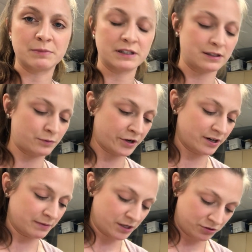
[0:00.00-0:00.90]
but since we're going
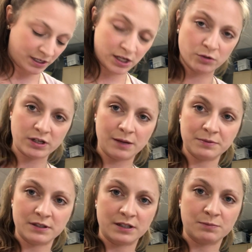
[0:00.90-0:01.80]
to be using
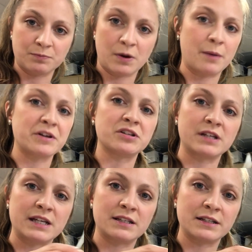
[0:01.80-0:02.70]
Q-tips, it's probably just
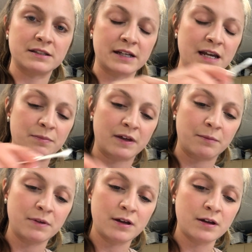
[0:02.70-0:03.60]
the easiest to keep them.